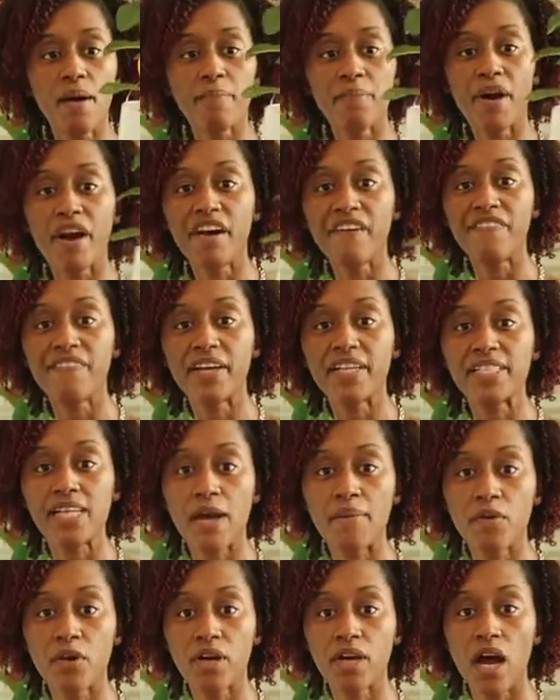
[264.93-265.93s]
perfect.
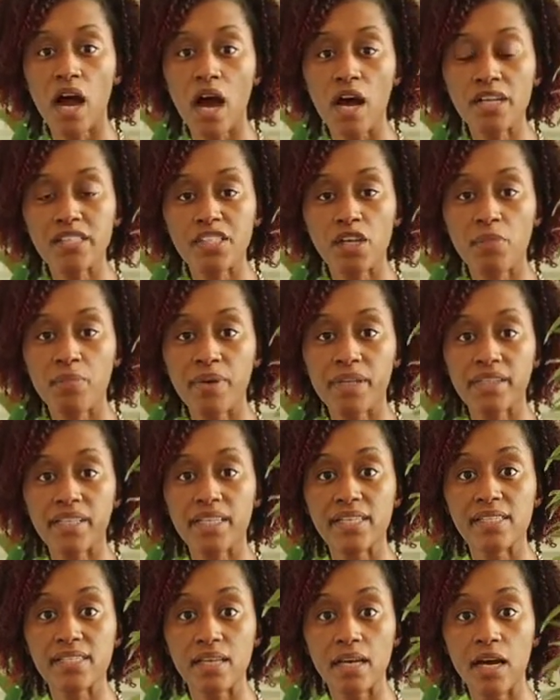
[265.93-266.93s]
I'm going to also put
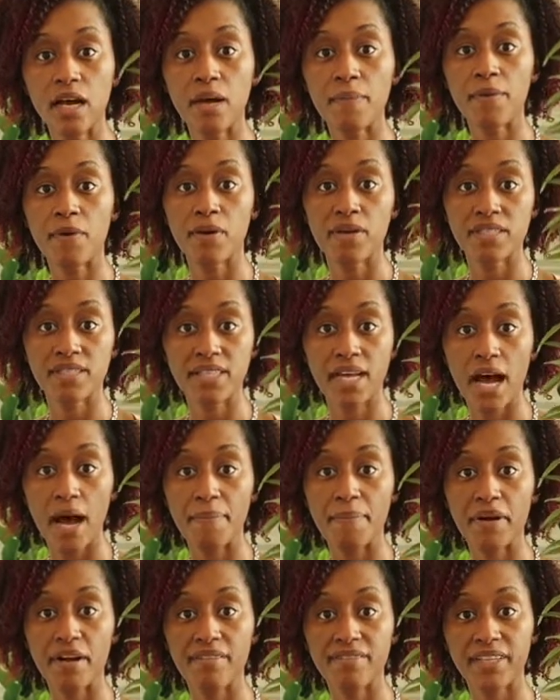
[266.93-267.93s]
this up on
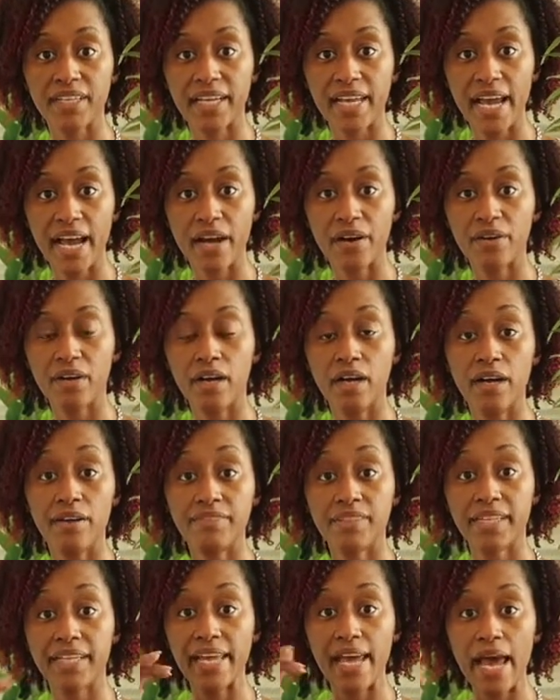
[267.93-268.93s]
top of the count
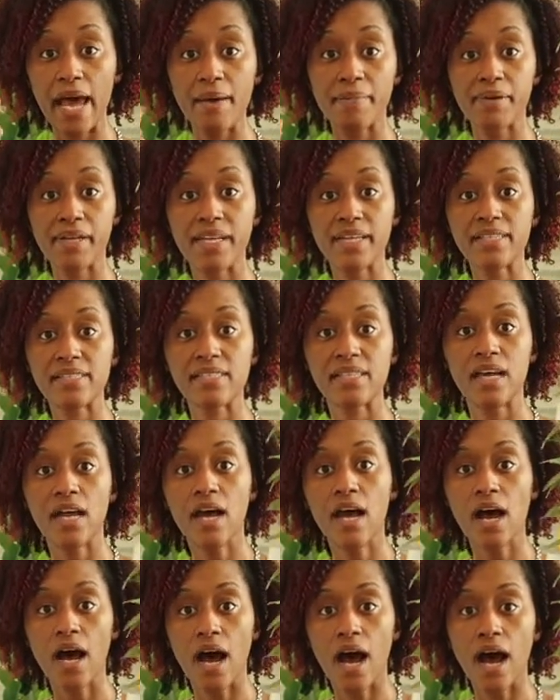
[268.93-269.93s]
of the cabinets,
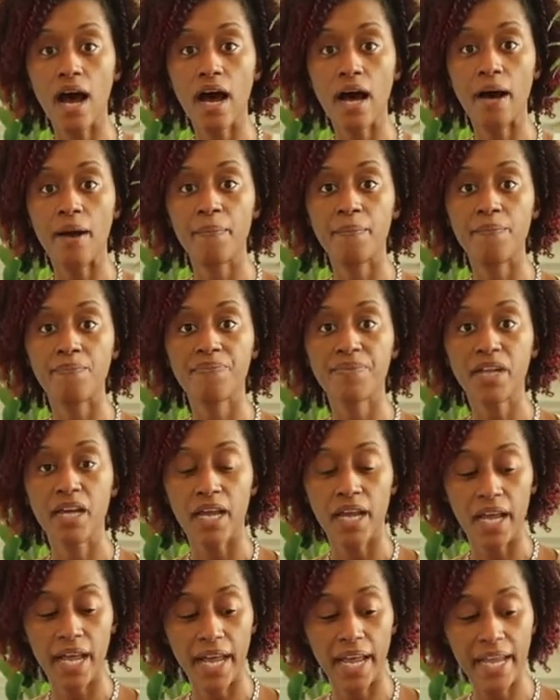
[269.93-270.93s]
um,
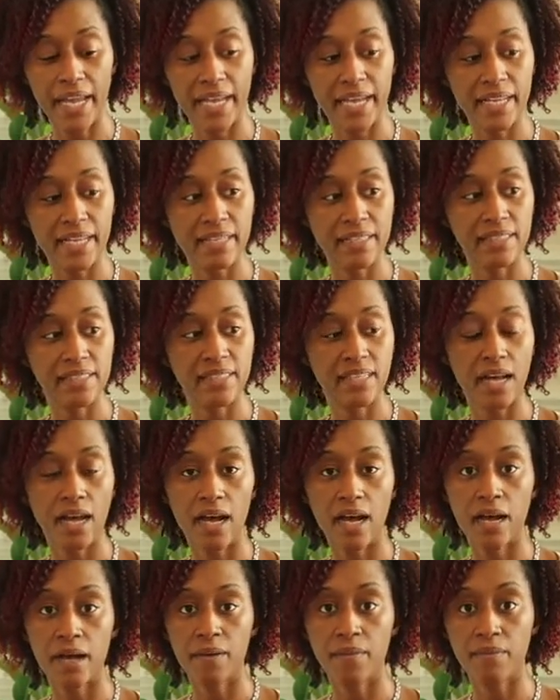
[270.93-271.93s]
and
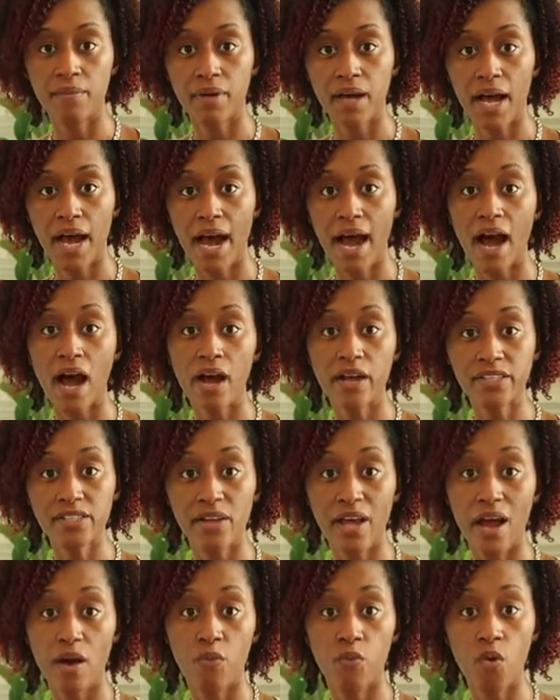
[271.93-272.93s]
um, I also
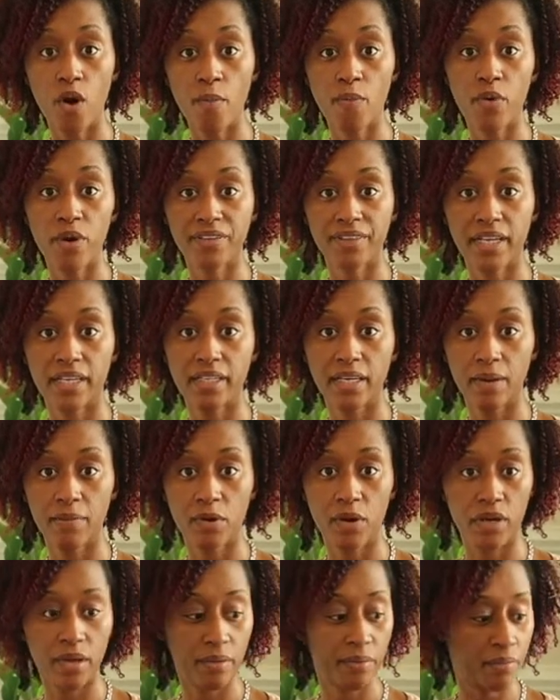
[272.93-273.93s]
have one more thing that I'm
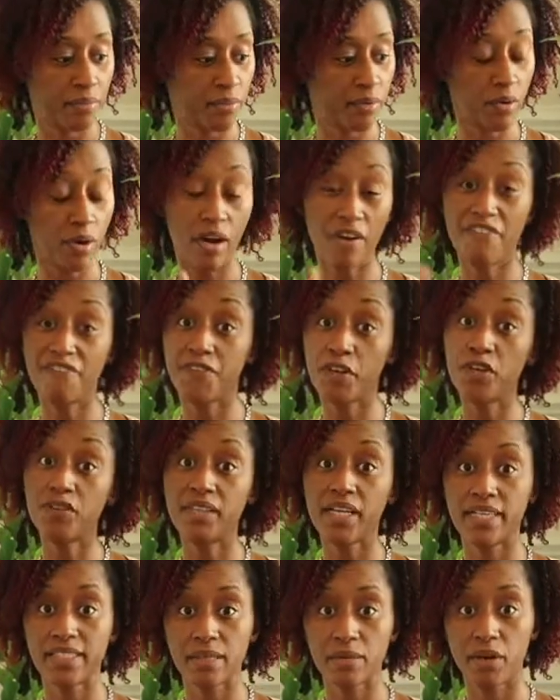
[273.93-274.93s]
going to. A few
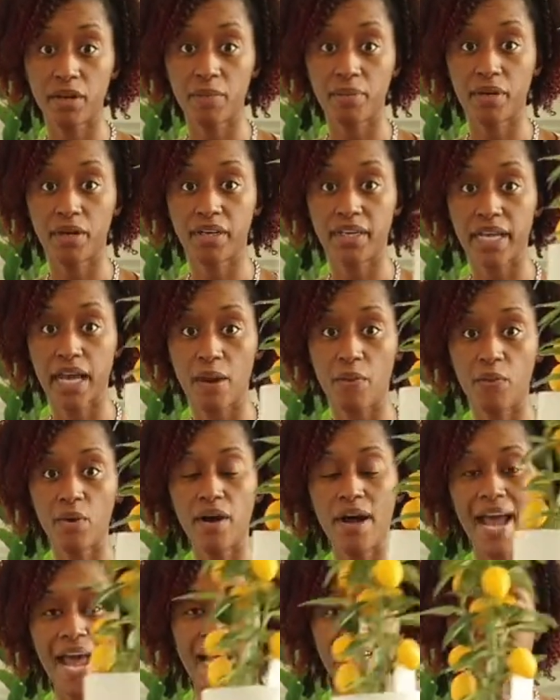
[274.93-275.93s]
things I'm gonna put on the cat.
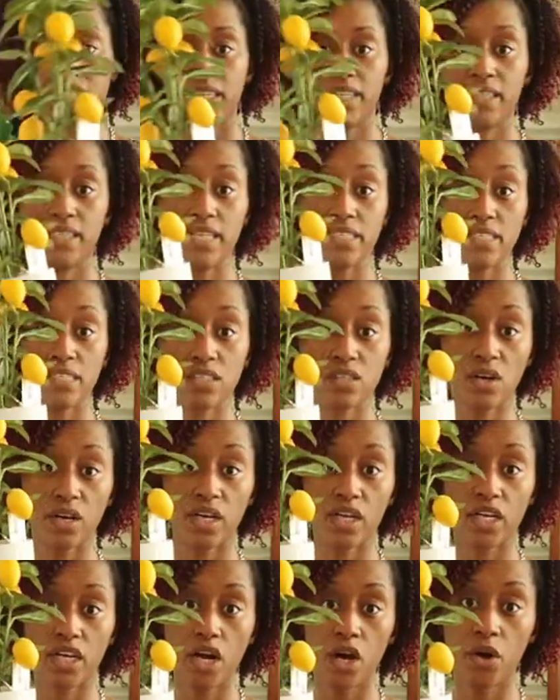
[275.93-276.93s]
Well, actually, this is
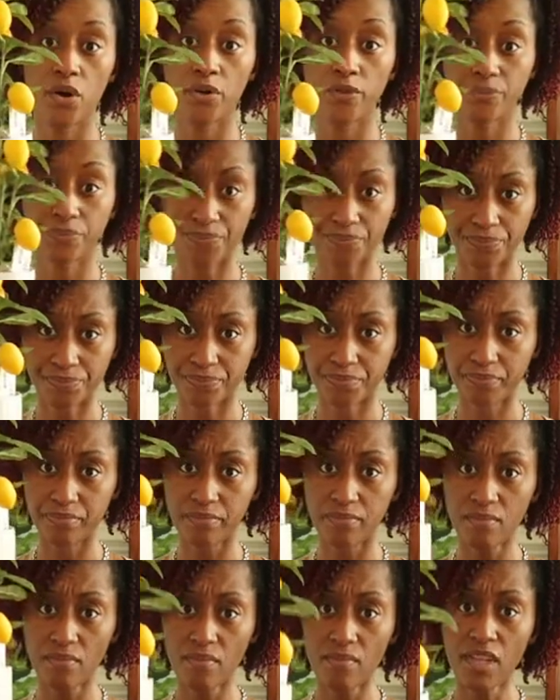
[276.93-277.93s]
gonna go
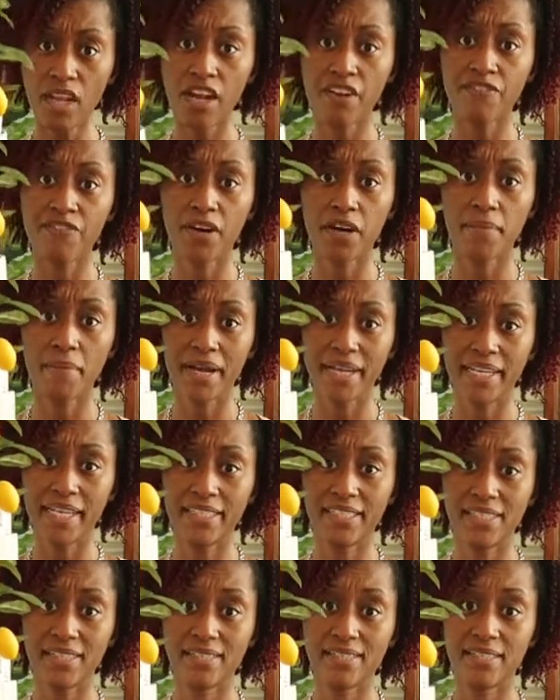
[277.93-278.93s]
in front of my
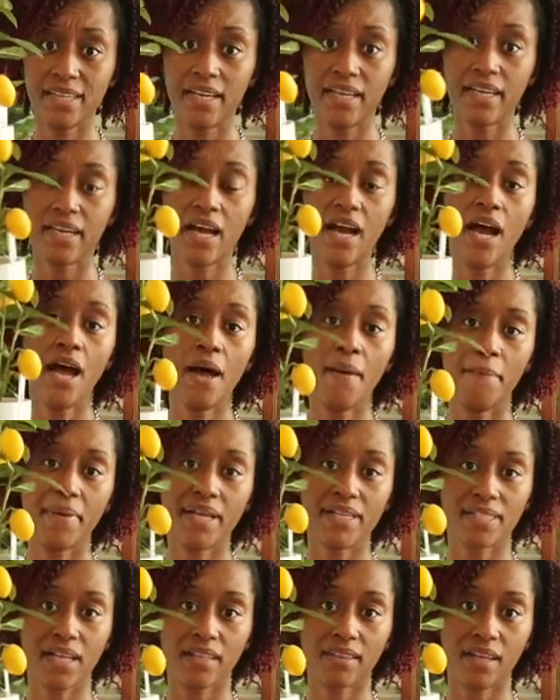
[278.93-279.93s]
kitchen sink
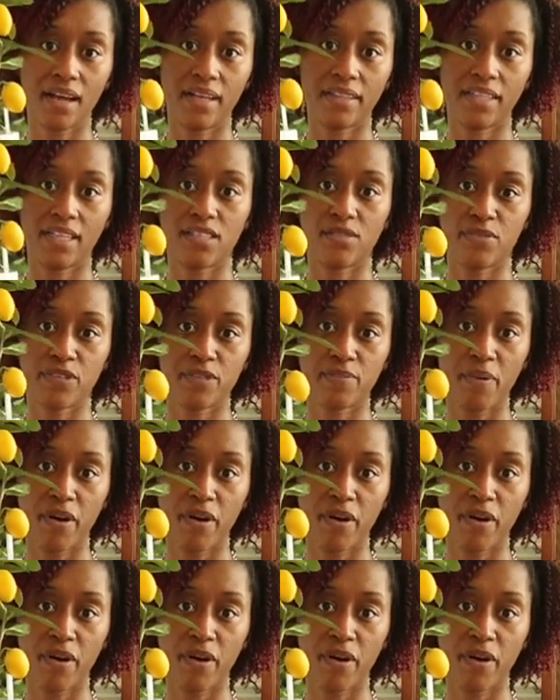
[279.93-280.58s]
because I thought this was